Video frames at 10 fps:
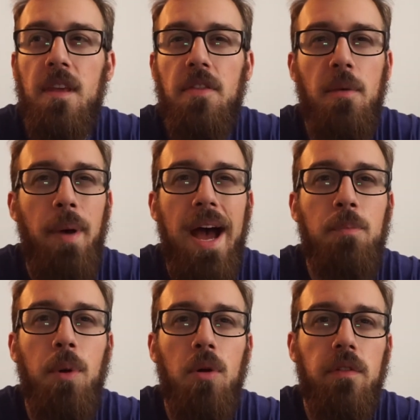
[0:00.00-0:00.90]
the
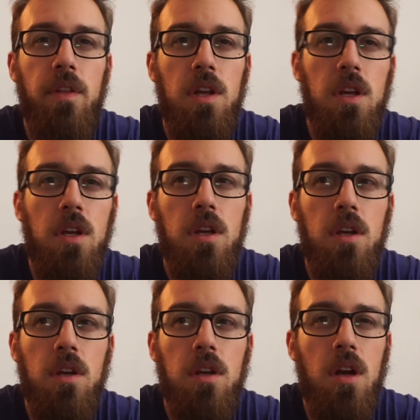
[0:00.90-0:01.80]
backbone of the
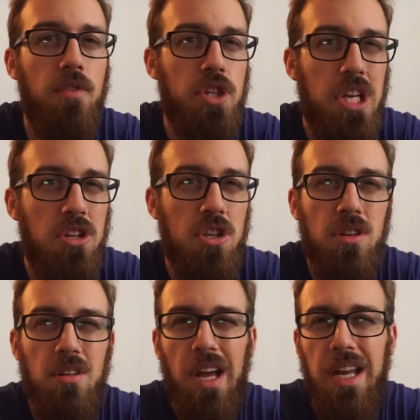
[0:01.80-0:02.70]

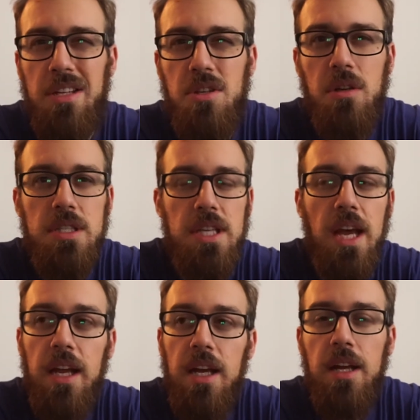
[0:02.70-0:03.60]
conversation, I guess you could
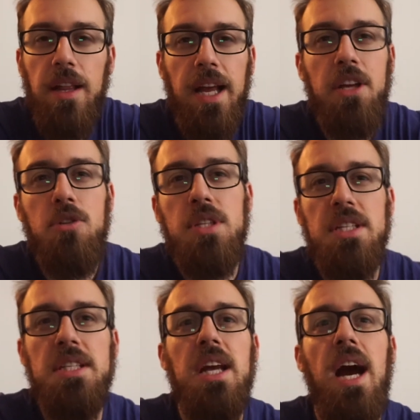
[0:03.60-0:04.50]
say. Like I use it
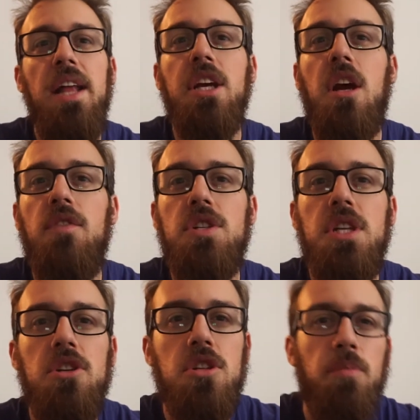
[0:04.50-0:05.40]
to guide the
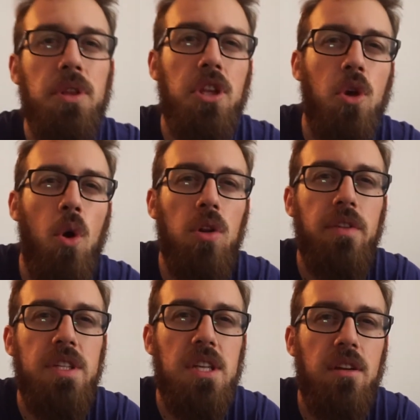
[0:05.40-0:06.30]
conversation, but the goal of
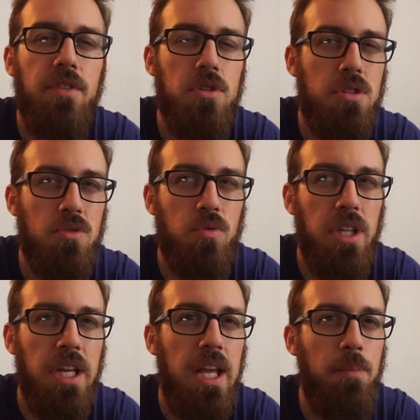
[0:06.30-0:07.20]
these interviews is
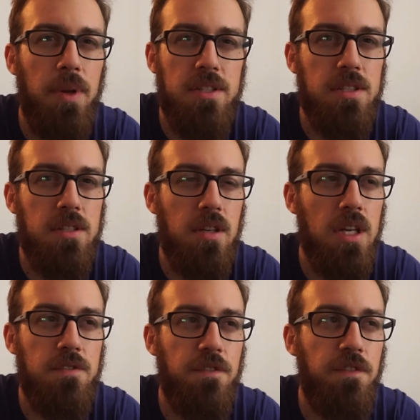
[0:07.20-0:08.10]
really to keep it
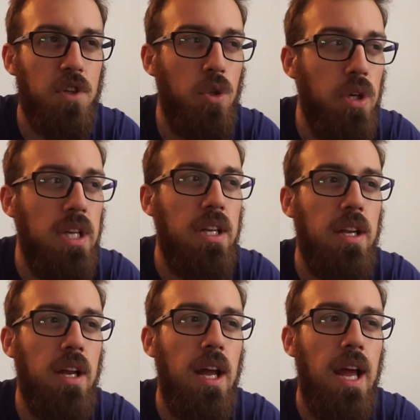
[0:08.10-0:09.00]
as fluid
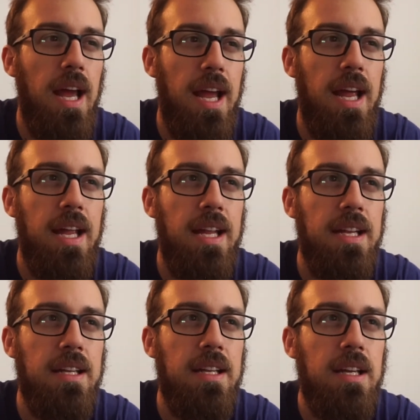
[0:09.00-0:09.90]

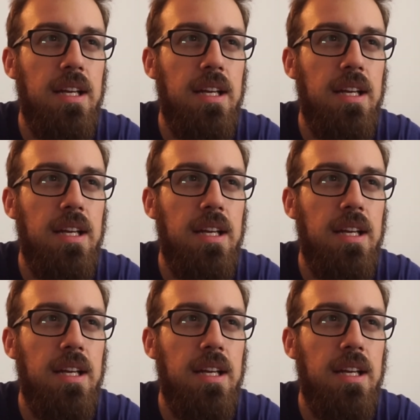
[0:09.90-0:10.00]
and